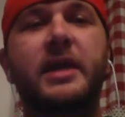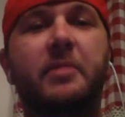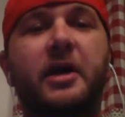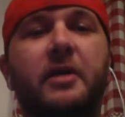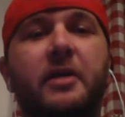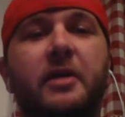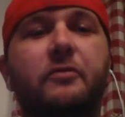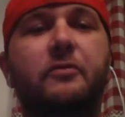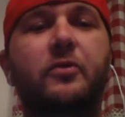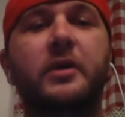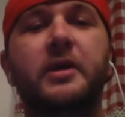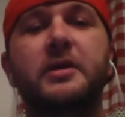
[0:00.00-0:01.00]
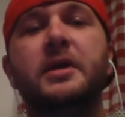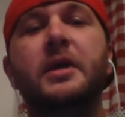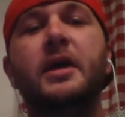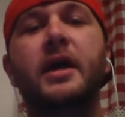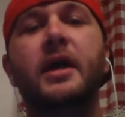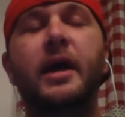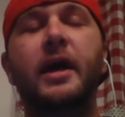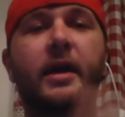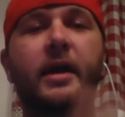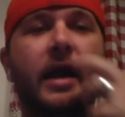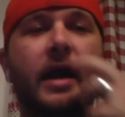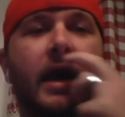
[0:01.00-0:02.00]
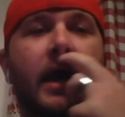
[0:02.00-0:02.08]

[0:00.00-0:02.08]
And I actually went out and used